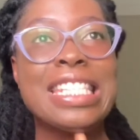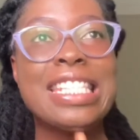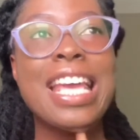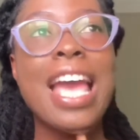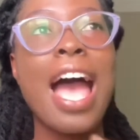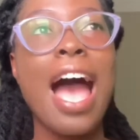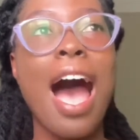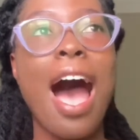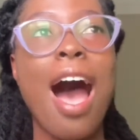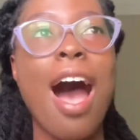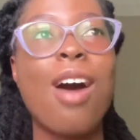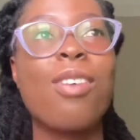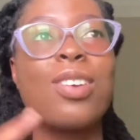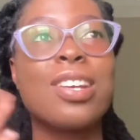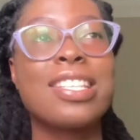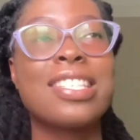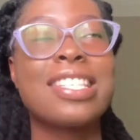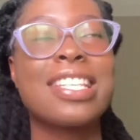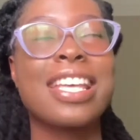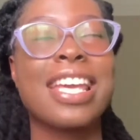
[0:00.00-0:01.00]
I want to
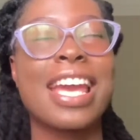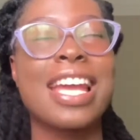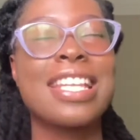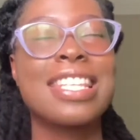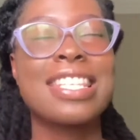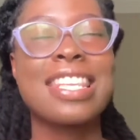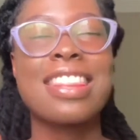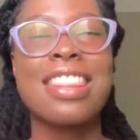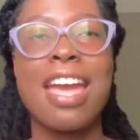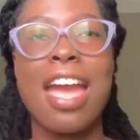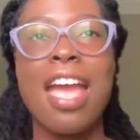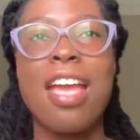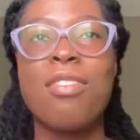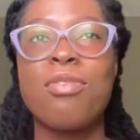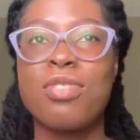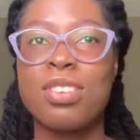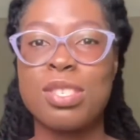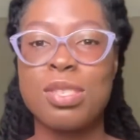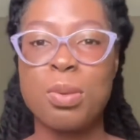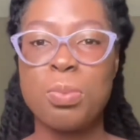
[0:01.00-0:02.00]
get The
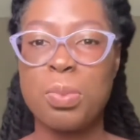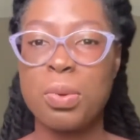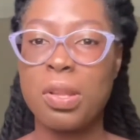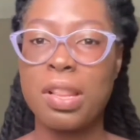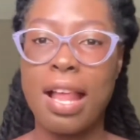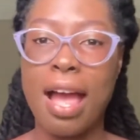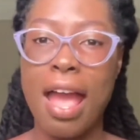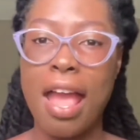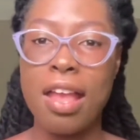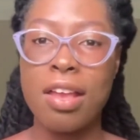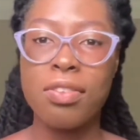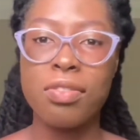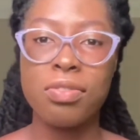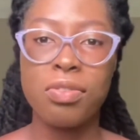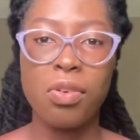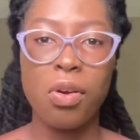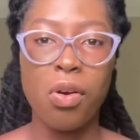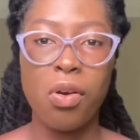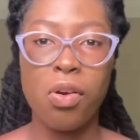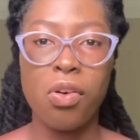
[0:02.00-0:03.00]
Invisible Life
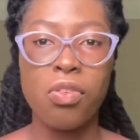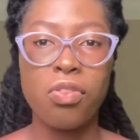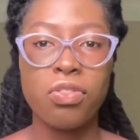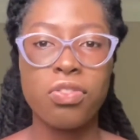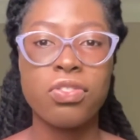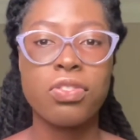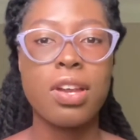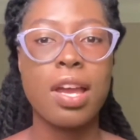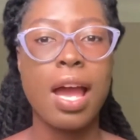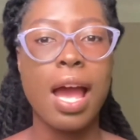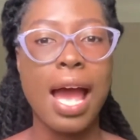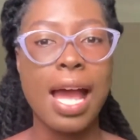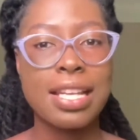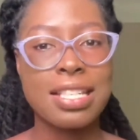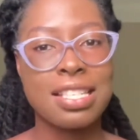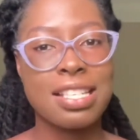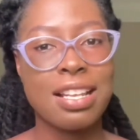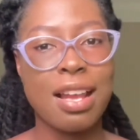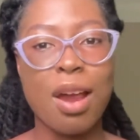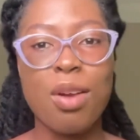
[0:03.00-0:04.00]
of
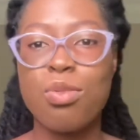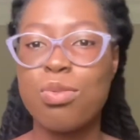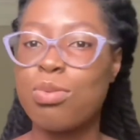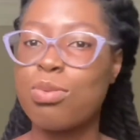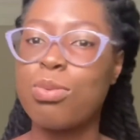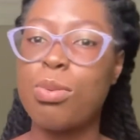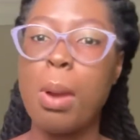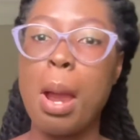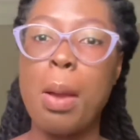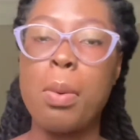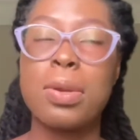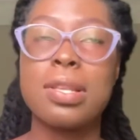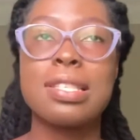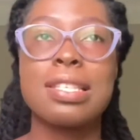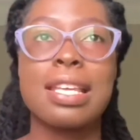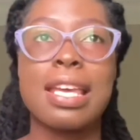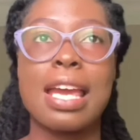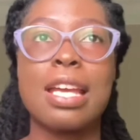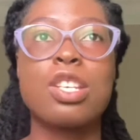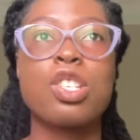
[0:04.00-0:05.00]
Adilaru. I want to
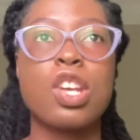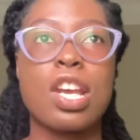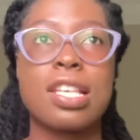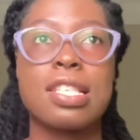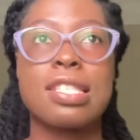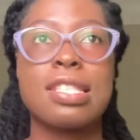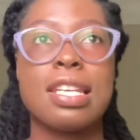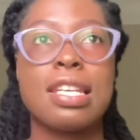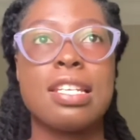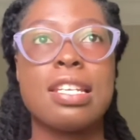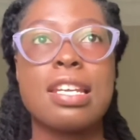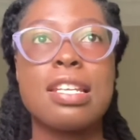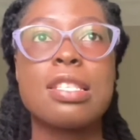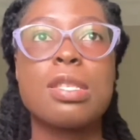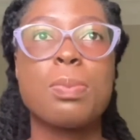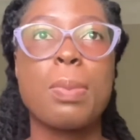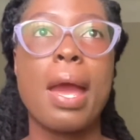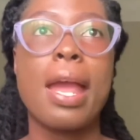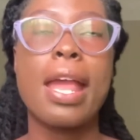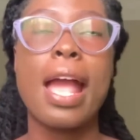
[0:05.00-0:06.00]
get Transcendence by
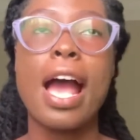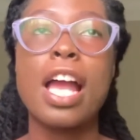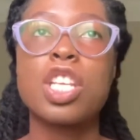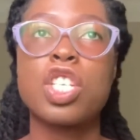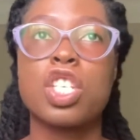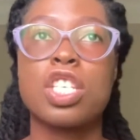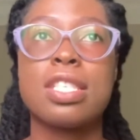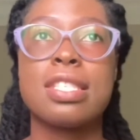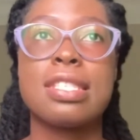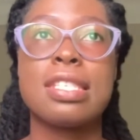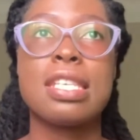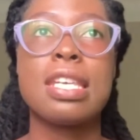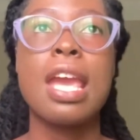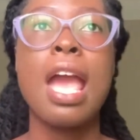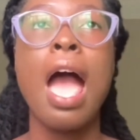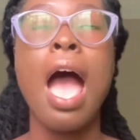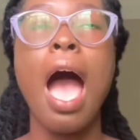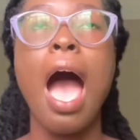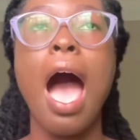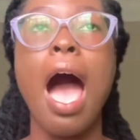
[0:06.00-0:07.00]
RJC.
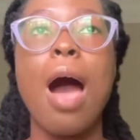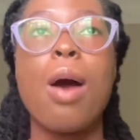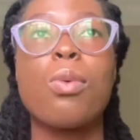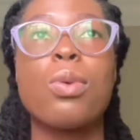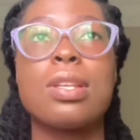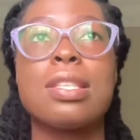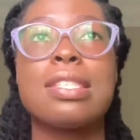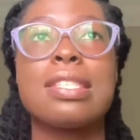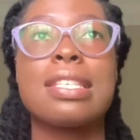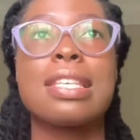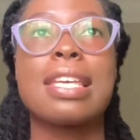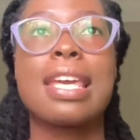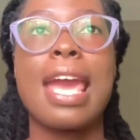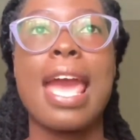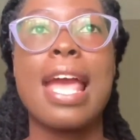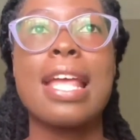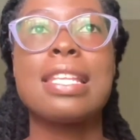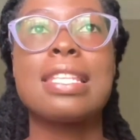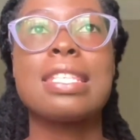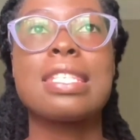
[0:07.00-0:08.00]
I want to get
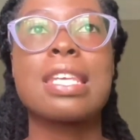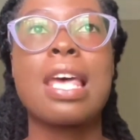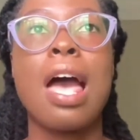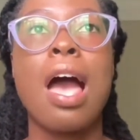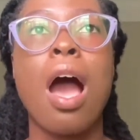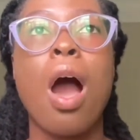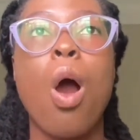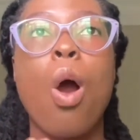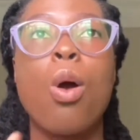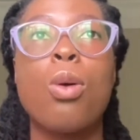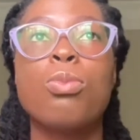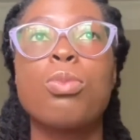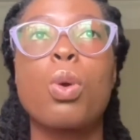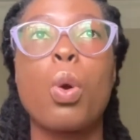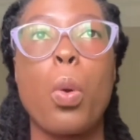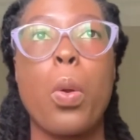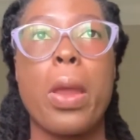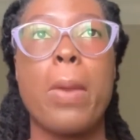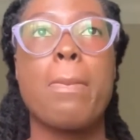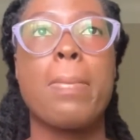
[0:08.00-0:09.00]
Homegoing
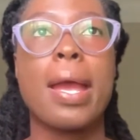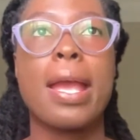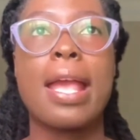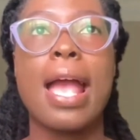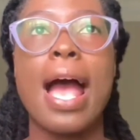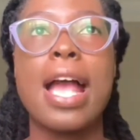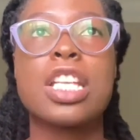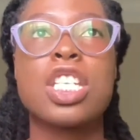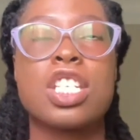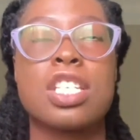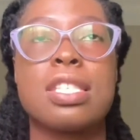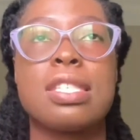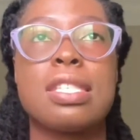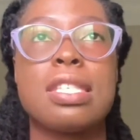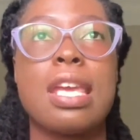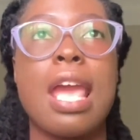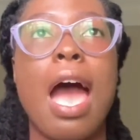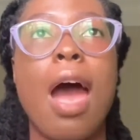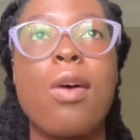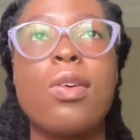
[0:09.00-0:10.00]
by RJC. I
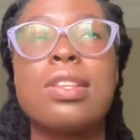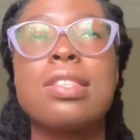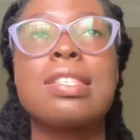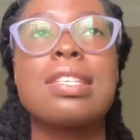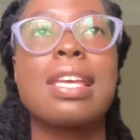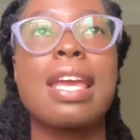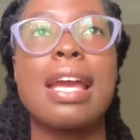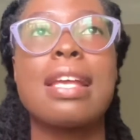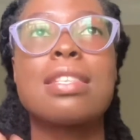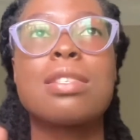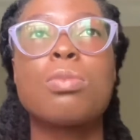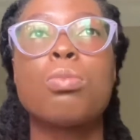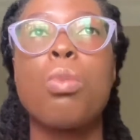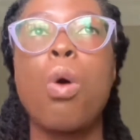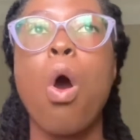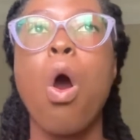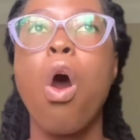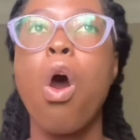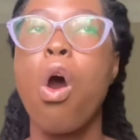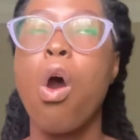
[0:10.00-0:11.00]
want to get
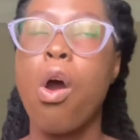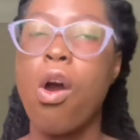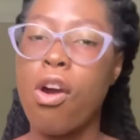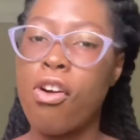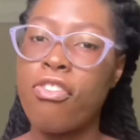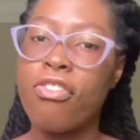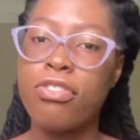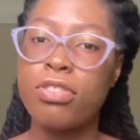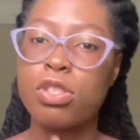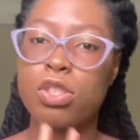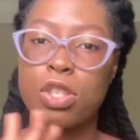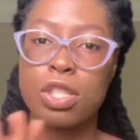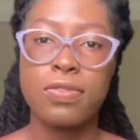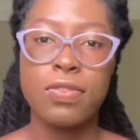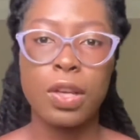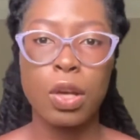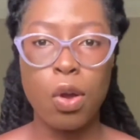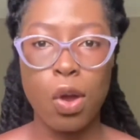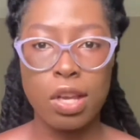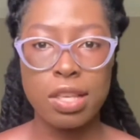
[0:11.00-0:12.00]
more of Josephine
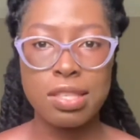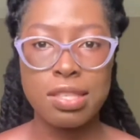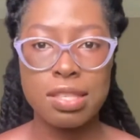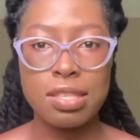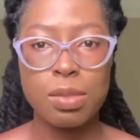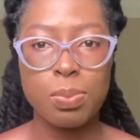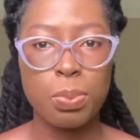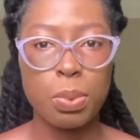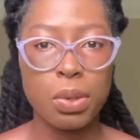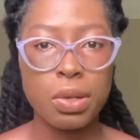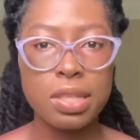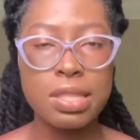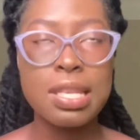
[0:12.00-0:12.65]
Cox's books.